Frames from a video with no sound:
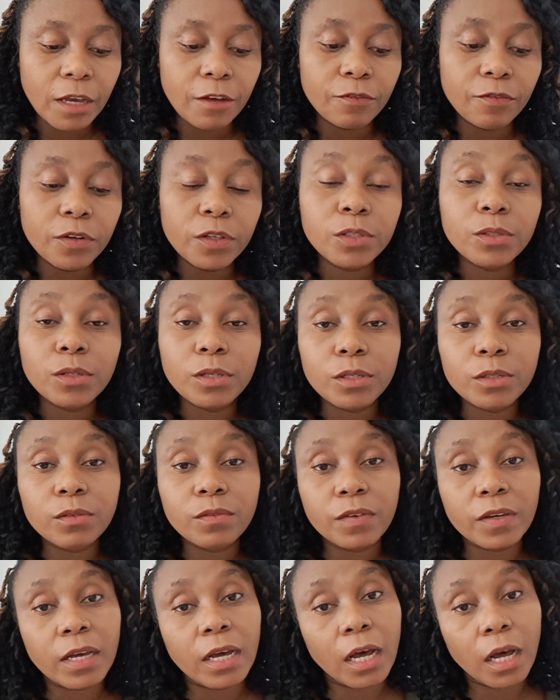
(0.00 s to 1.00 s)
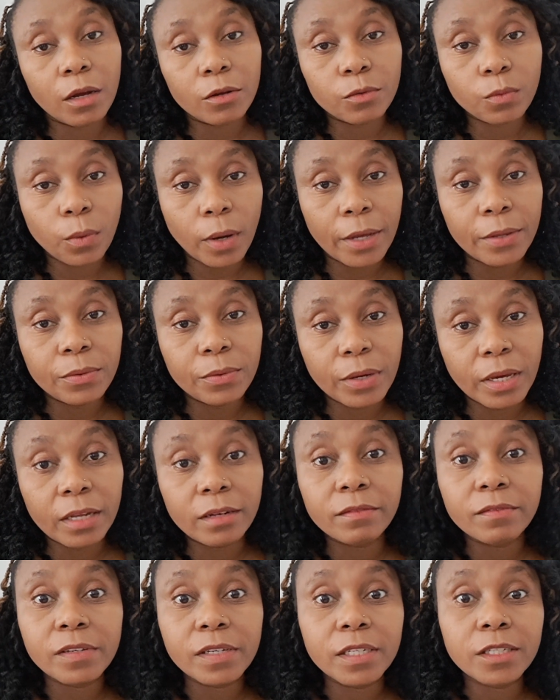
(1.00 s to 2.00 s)
First, you need to figure out why you're
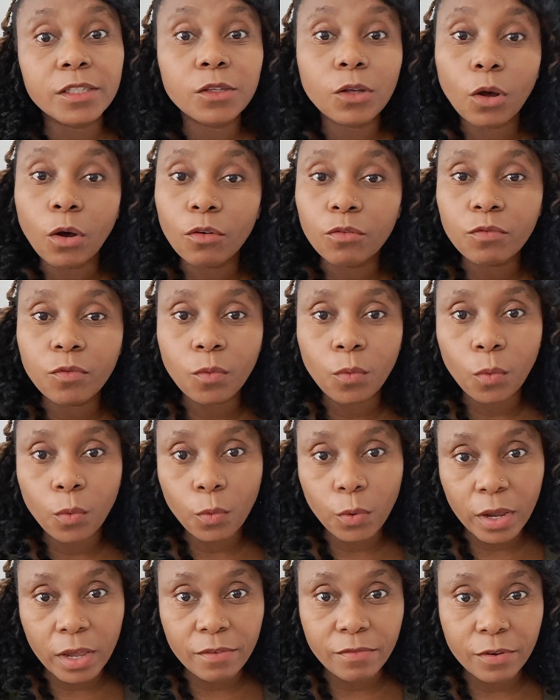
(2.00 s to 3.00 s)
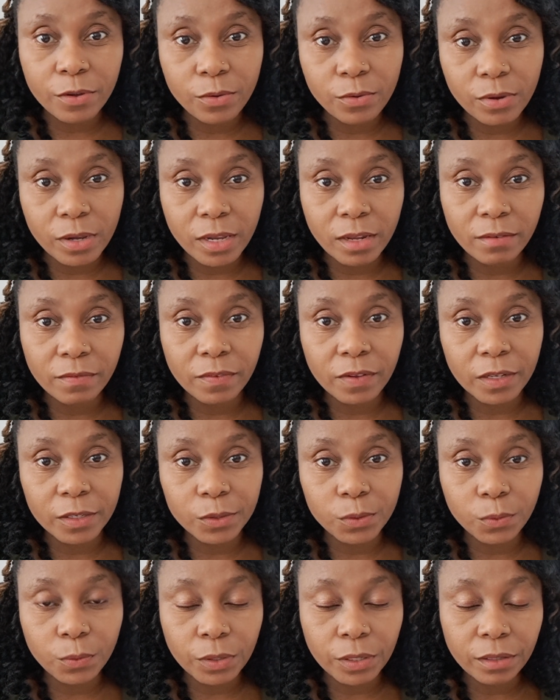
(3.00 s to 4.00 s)
envious of whoever you're
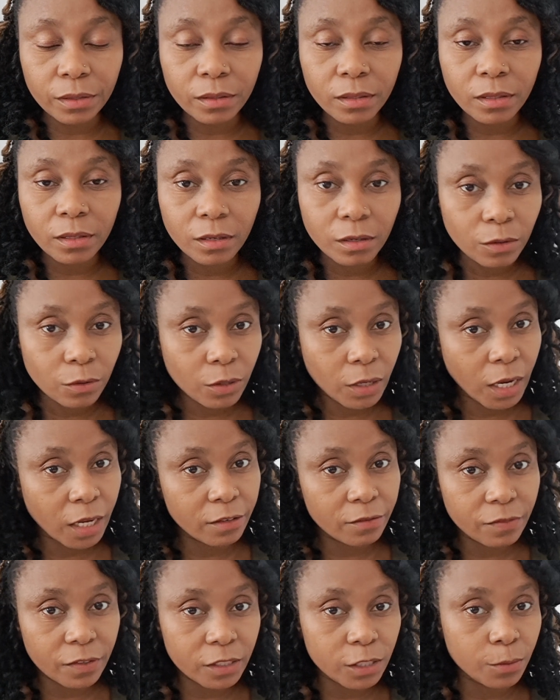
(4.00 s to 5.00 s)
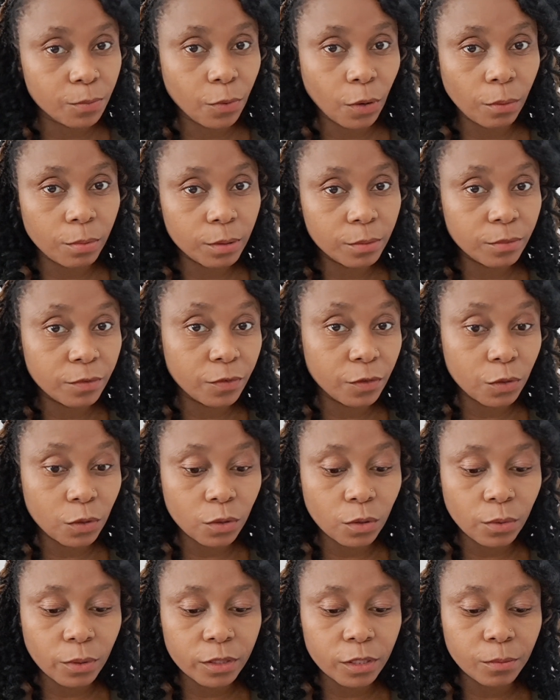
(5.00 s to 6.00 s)
envious with. Can't fix a problem if you don't
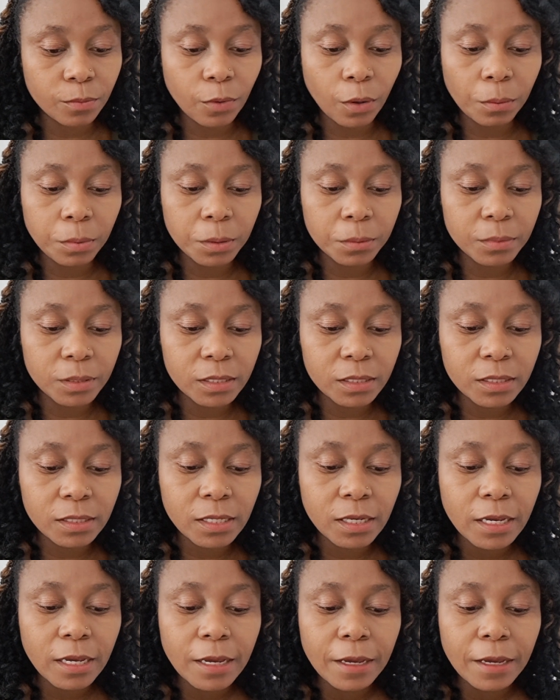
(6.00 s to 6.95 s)
know what the problem is.